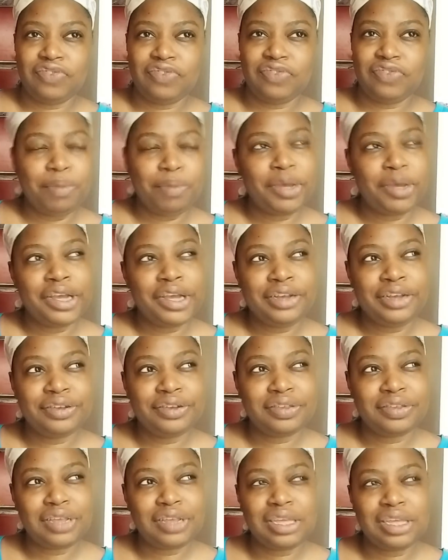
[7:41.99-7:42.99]

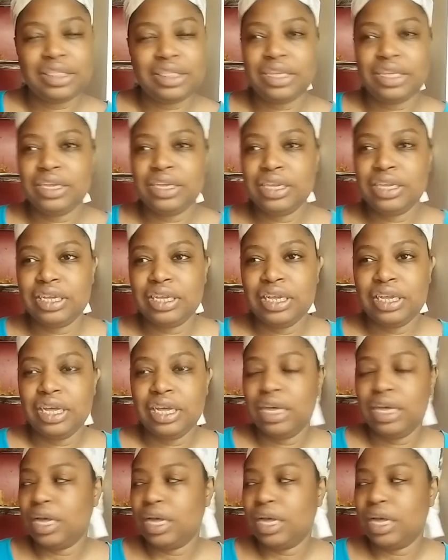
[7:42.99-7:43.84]
vampires, I think.